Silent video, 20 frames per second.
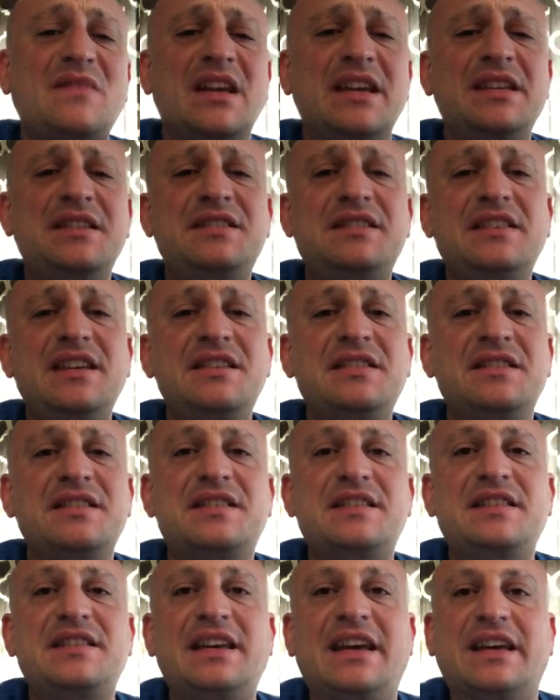In season
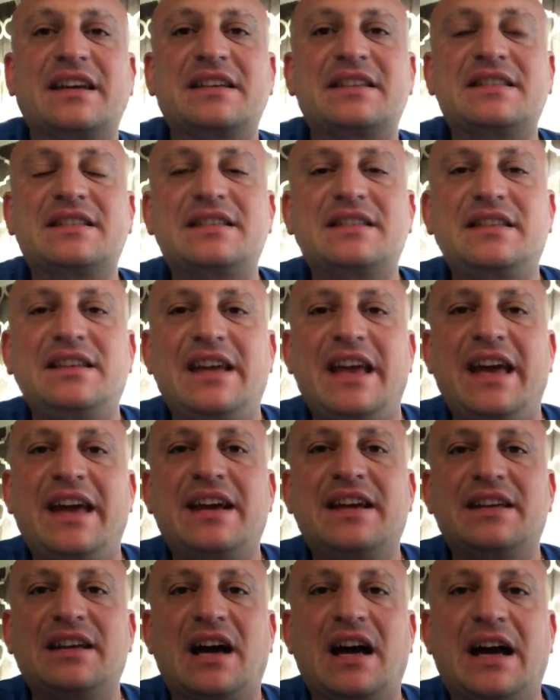6, The
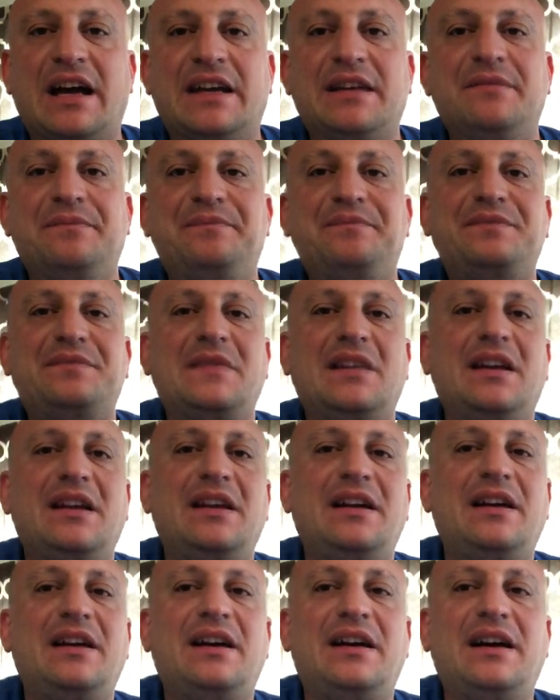Egg and I,
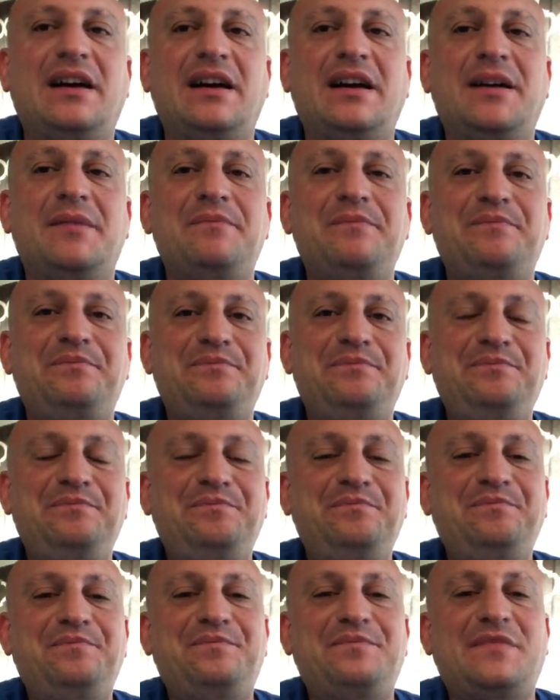
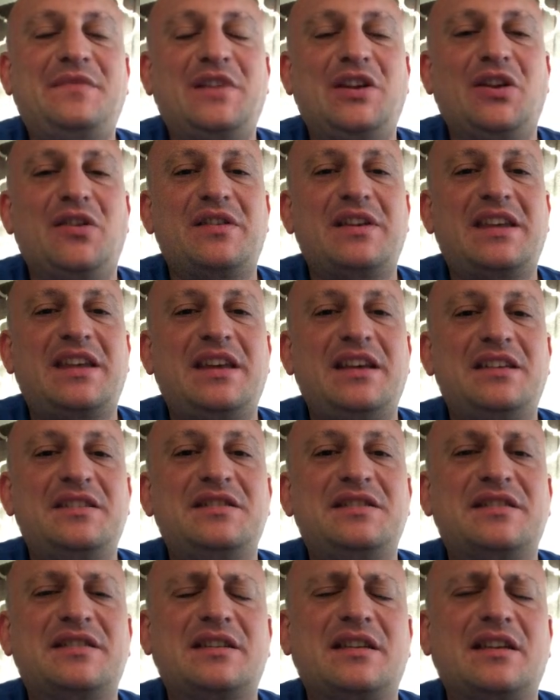the
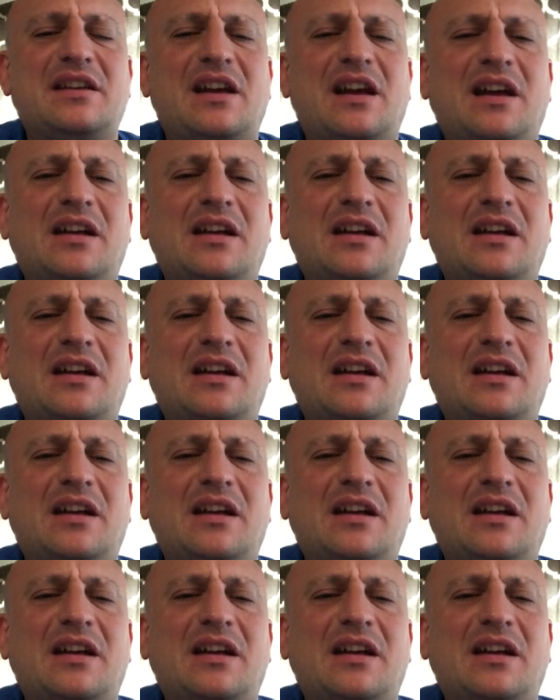kids